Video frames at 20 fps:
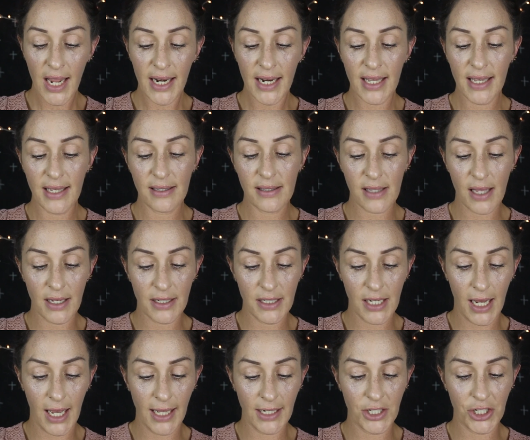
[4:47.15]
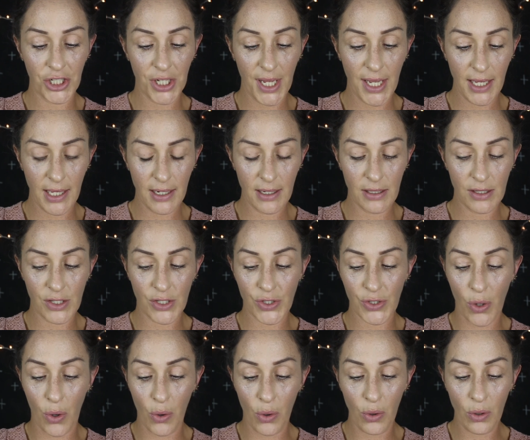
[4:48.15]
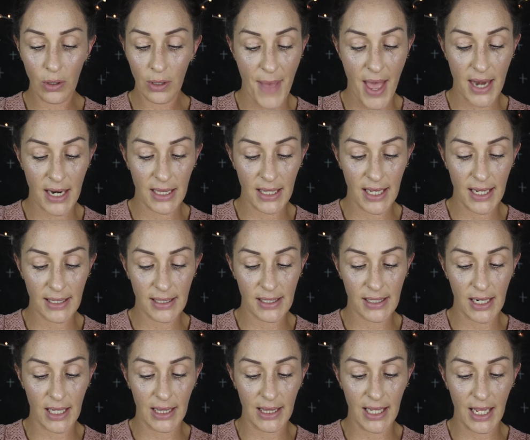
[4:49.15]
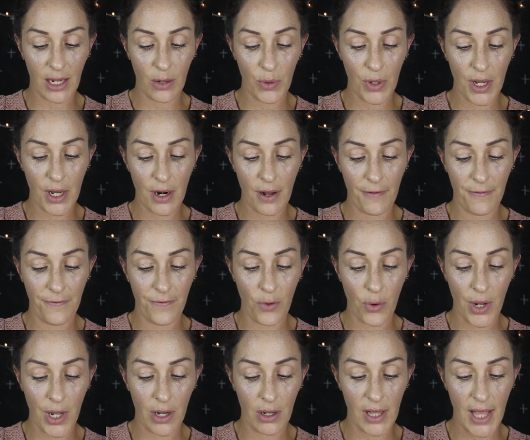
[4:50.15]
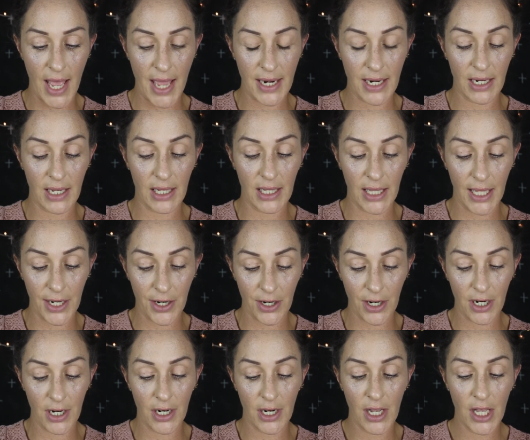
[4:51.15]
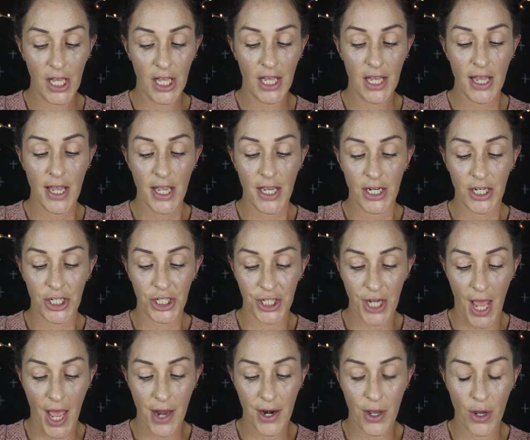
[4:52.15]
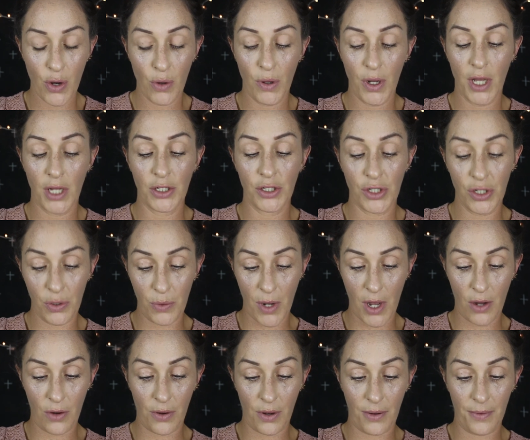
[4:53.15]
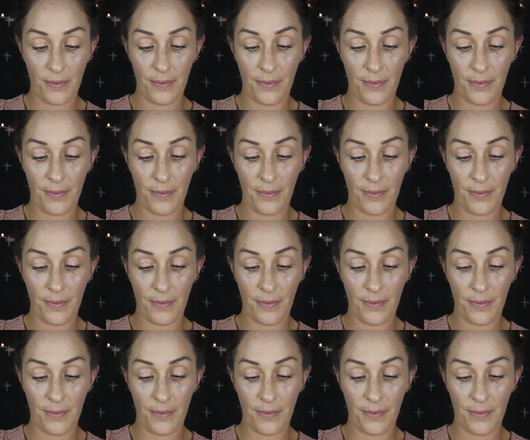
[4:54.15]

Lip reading: It is Touch in Soul Metallist Liquid Foil and Glitter Shadow Duo.